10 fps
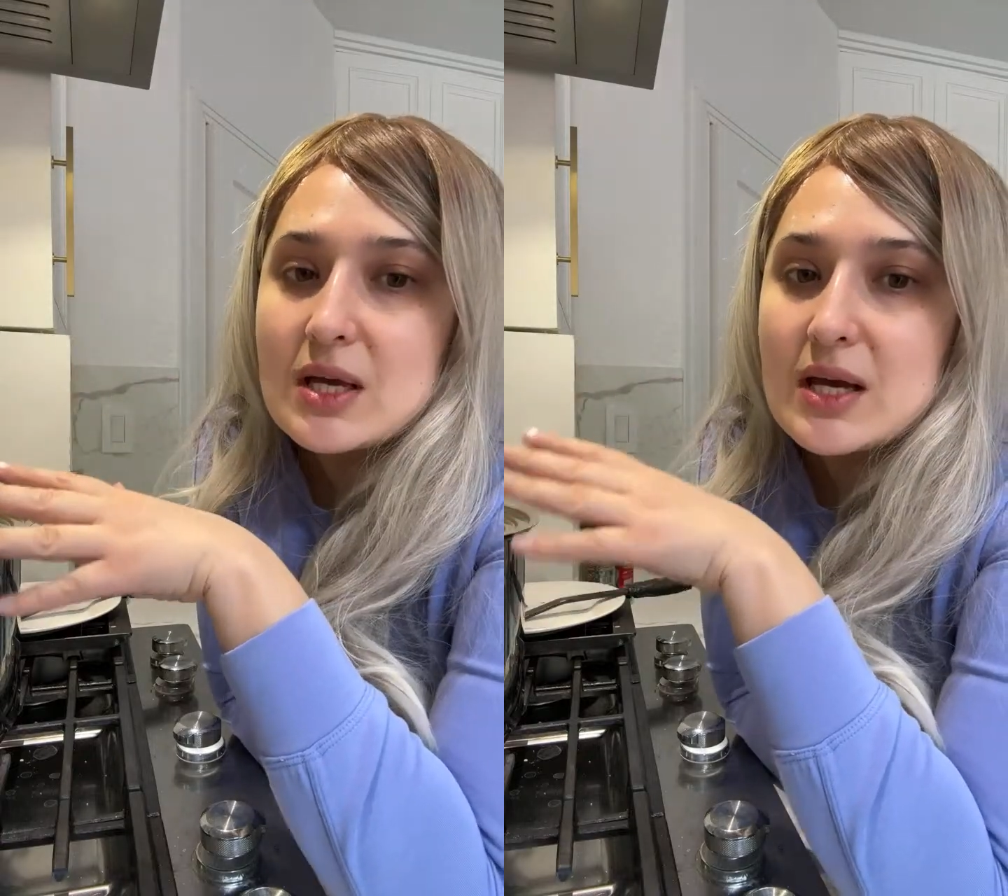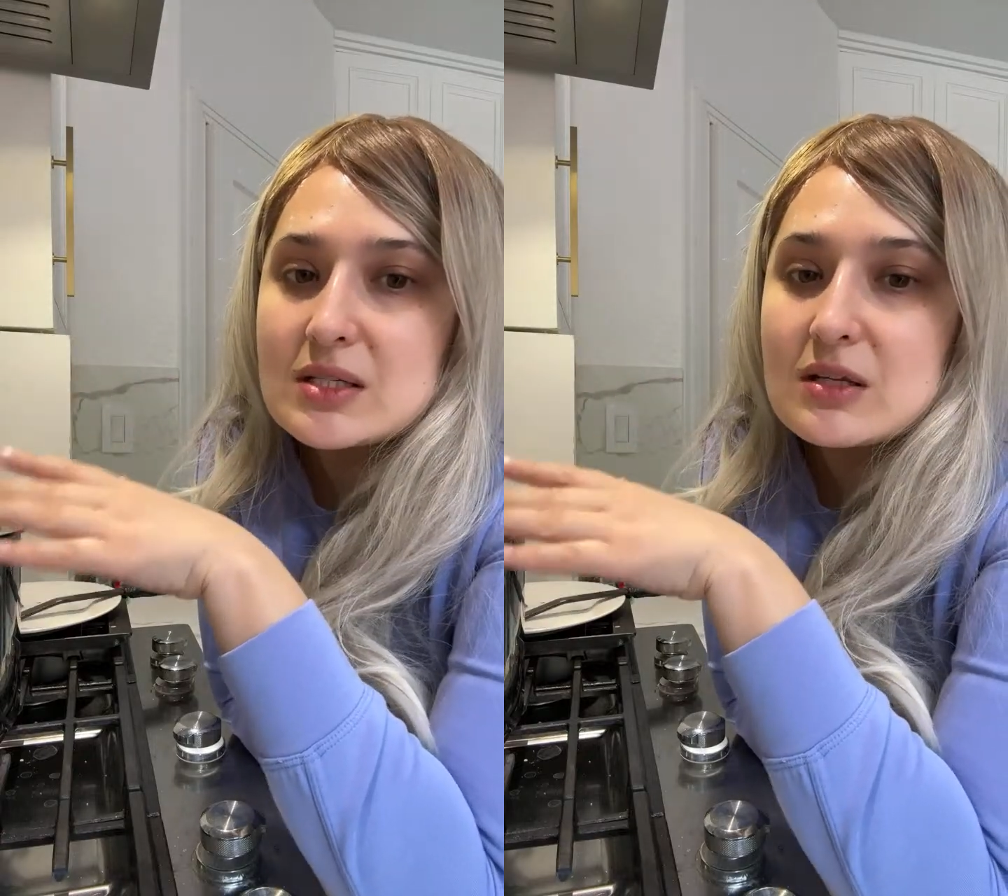
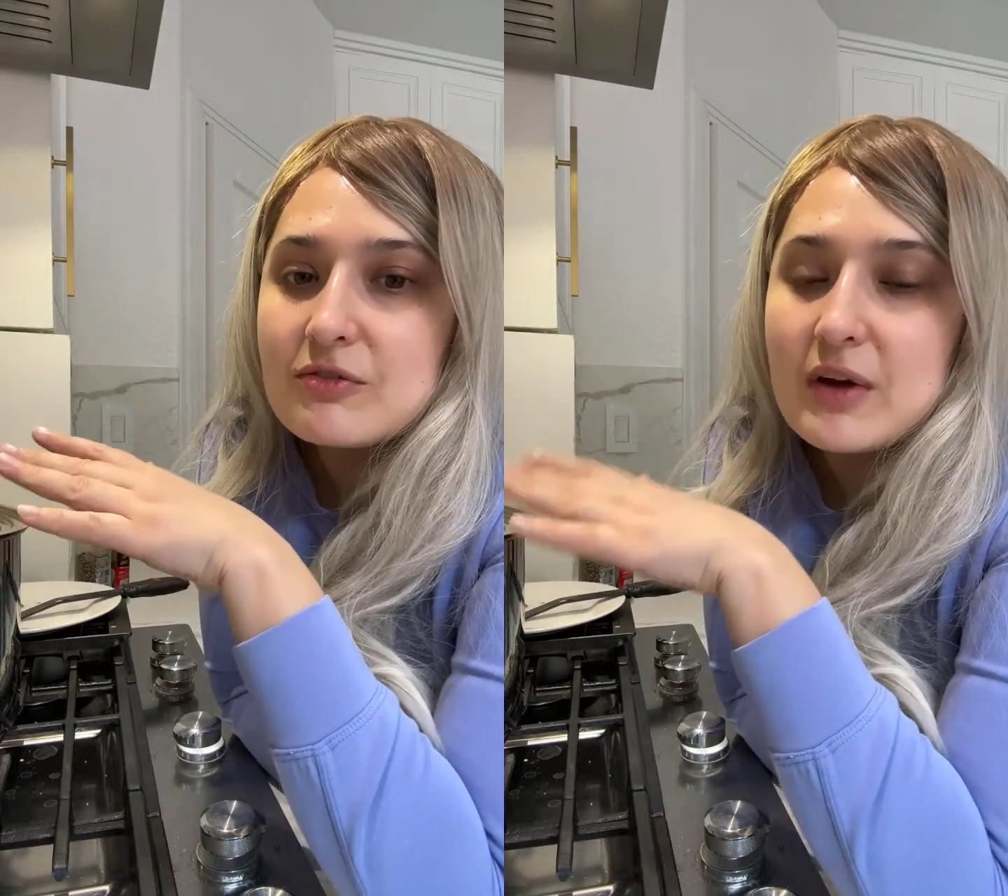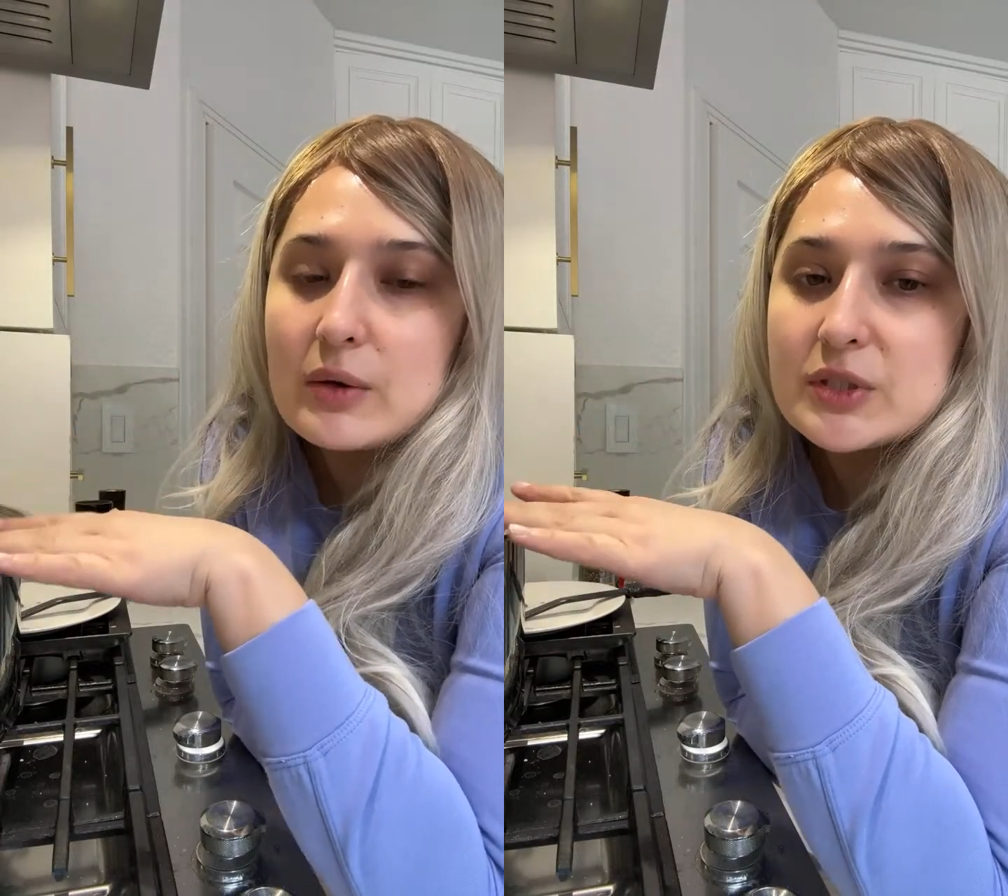as the
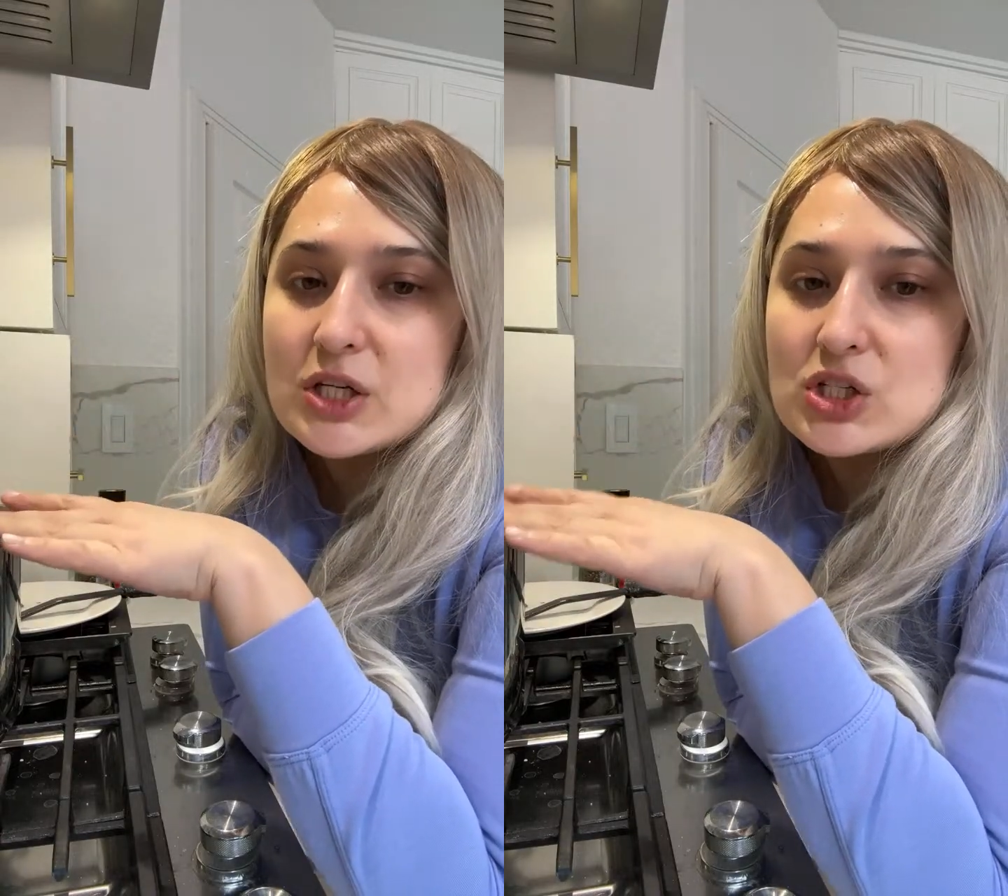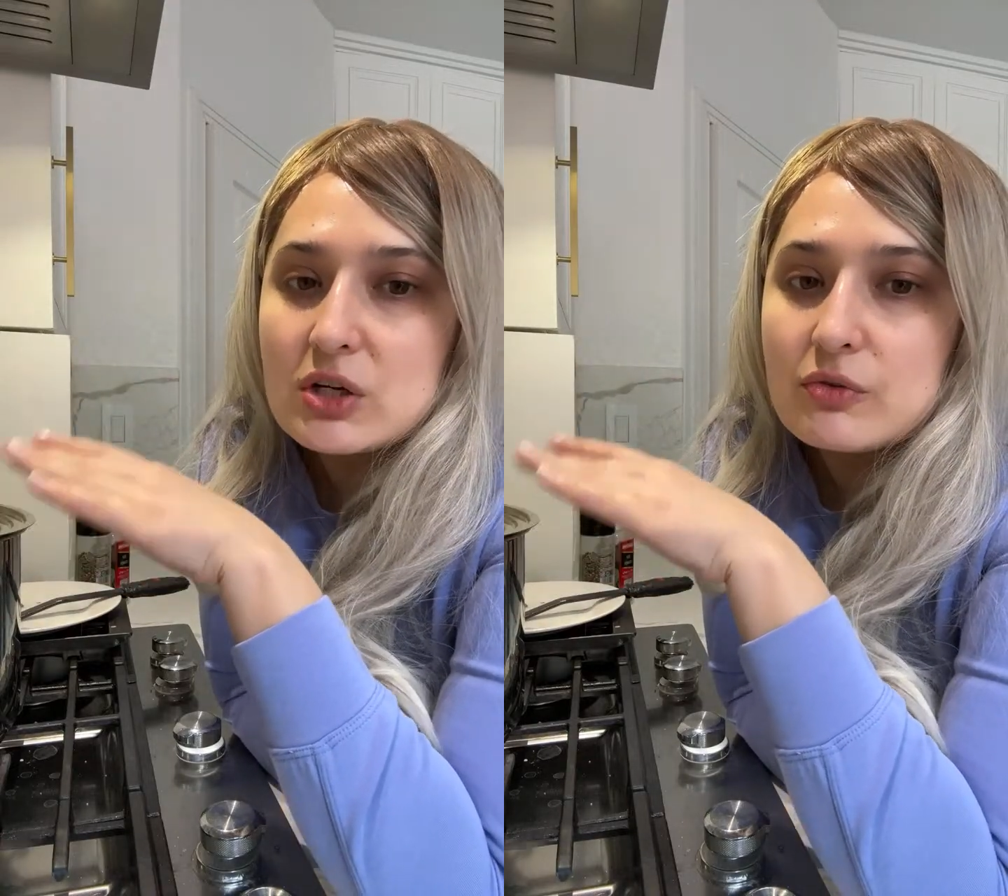
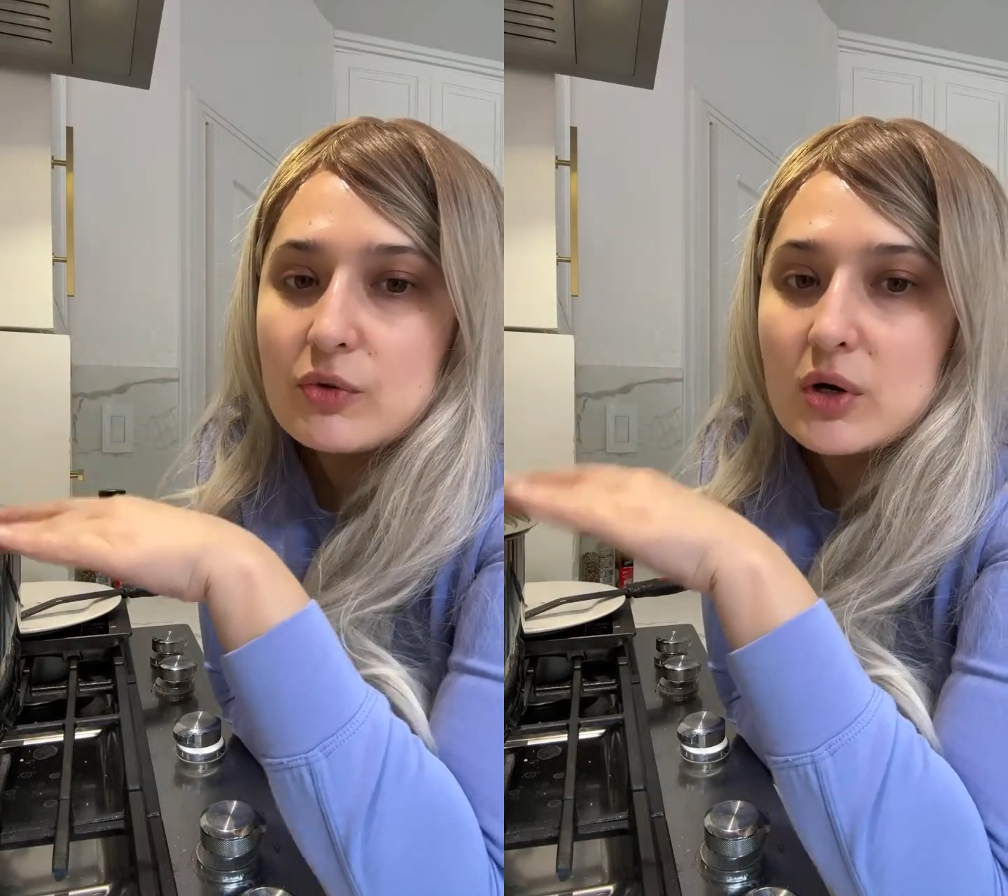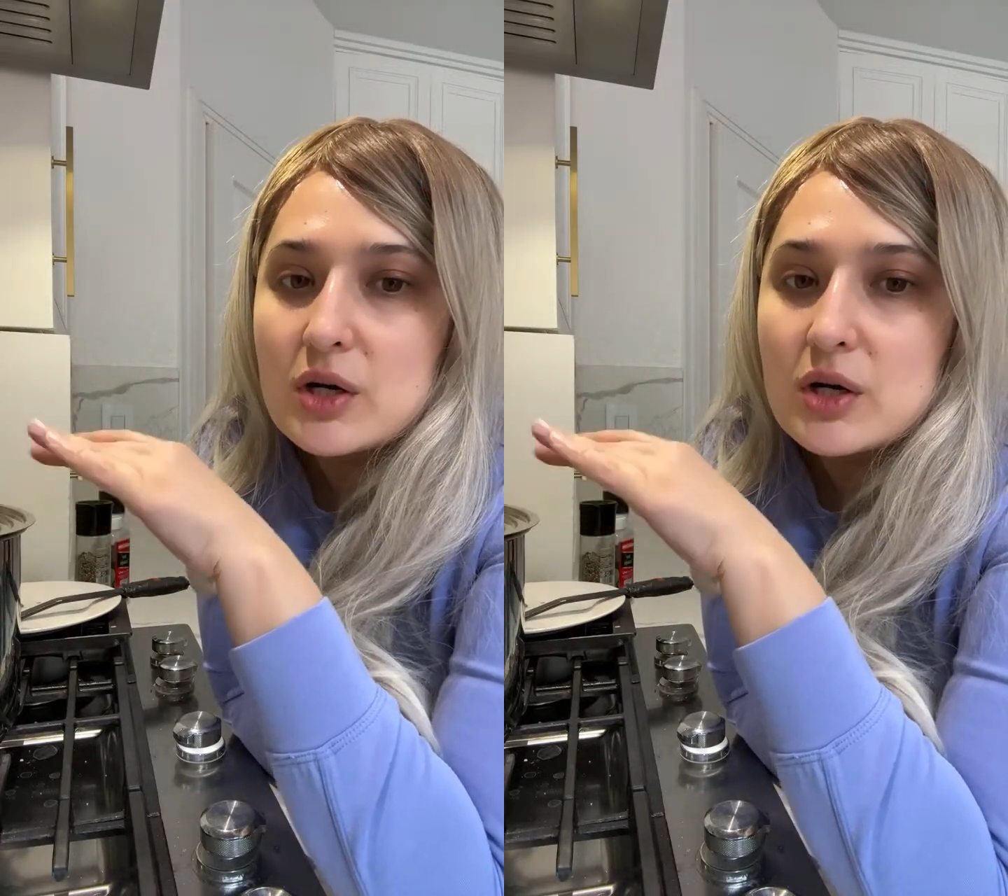foundation for